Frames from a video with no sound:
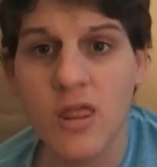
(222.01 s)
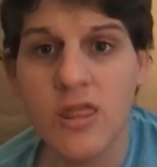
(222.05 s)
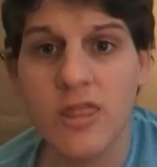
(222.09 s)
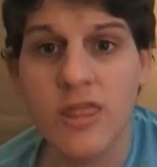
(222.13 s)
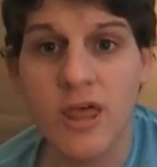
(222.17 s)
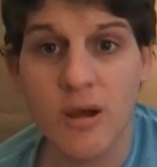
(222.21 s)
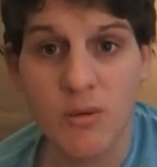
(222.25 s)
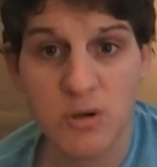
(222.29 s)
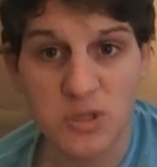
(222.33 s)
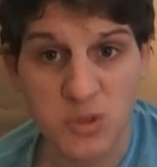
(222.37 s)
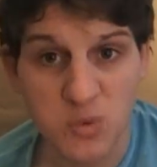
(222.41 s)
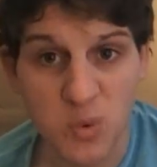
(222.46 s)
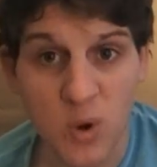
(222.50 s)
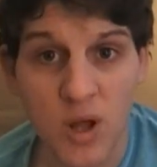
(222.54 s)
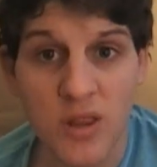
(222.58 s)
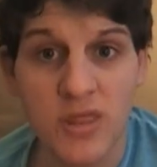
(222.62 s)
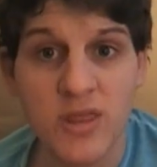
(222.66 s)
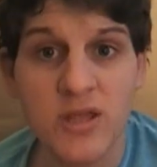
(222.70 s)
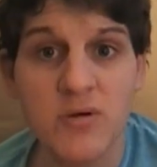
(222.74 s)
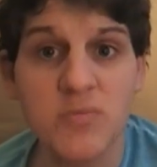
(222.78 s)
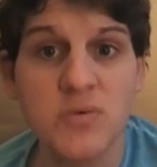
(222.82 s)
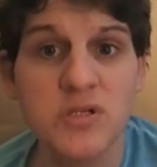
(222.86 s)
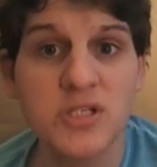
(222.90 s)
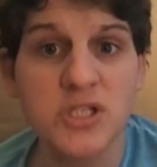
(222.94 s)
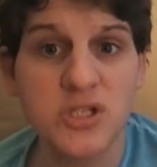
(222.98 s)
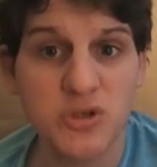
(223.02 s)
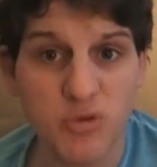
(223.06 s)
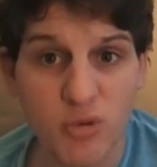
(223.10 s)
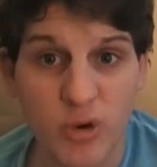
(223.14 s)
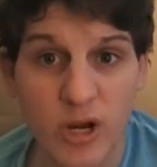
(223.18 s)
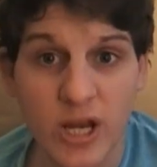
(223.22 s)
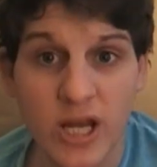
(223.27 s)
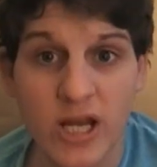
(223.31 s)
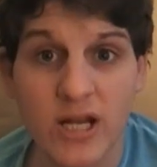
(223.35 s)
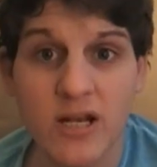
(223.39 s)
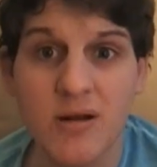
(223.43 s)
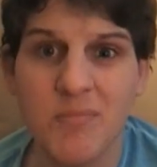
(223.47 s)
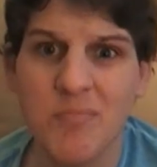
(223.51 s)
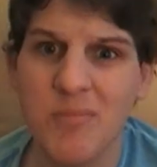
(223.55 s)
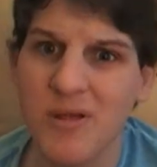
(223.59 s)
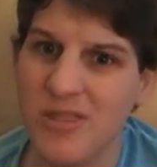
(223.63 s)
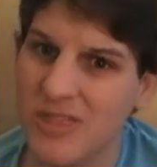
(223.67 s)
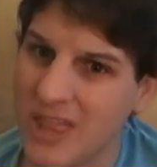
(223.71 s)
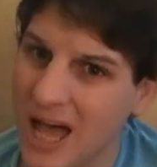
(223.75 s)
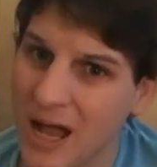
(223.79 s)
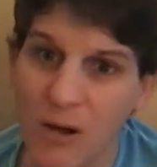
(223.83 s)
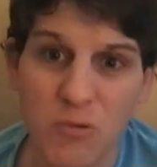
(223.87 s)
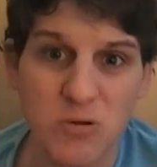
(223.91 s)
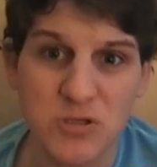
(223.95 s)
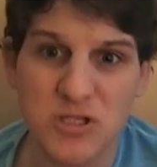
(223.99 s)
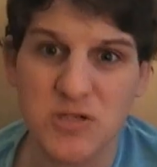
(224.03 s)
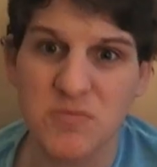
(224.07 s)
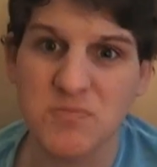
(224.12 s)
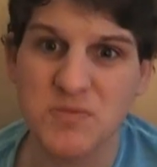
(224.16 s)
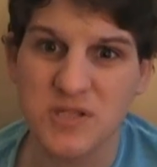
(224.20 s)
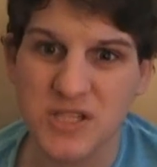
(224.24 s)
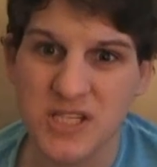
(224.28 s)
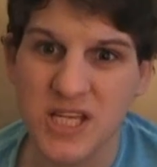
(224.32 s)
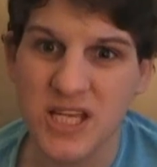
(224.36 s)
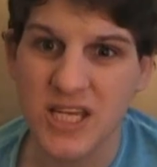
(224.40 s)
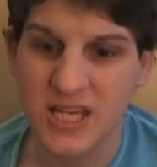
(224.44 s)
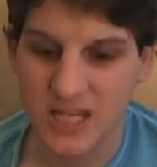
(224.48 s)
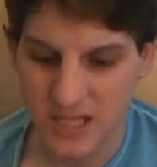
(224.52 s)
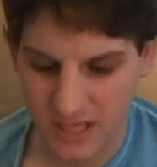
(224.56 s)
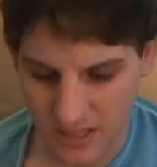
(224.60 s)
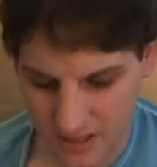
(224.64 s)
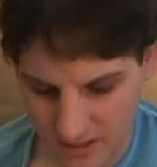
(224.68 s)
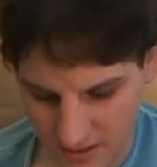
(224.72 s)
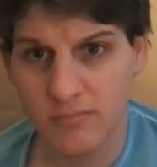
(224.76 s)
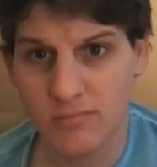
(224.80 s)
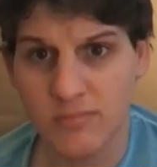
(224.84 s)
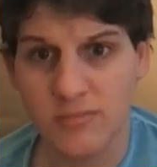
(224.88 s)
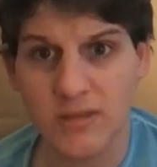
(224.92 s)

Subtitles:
There was one that was green, but that was obscene.